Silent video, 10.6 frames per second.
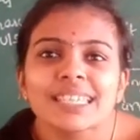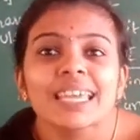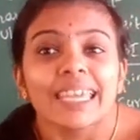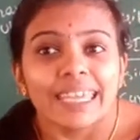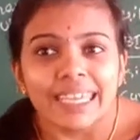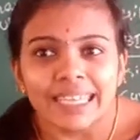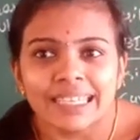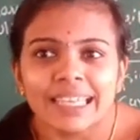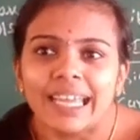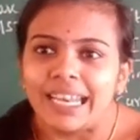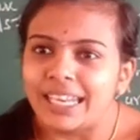in
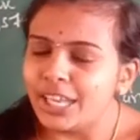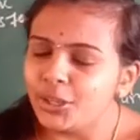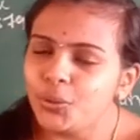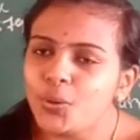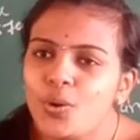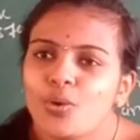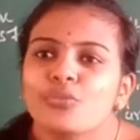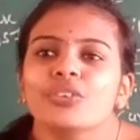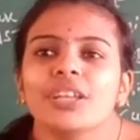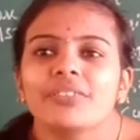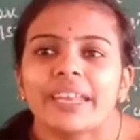lieu of
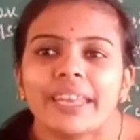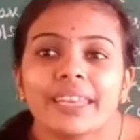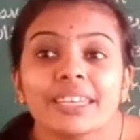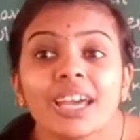dividend,